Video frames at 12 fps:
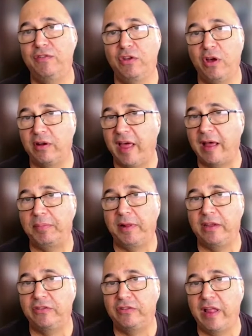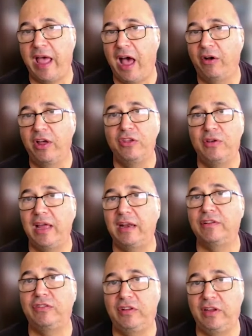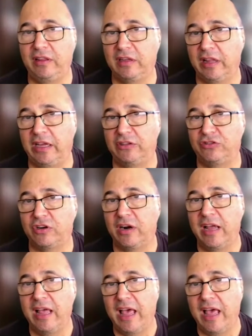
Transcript: If you go to that place now, you can't even see the glacier.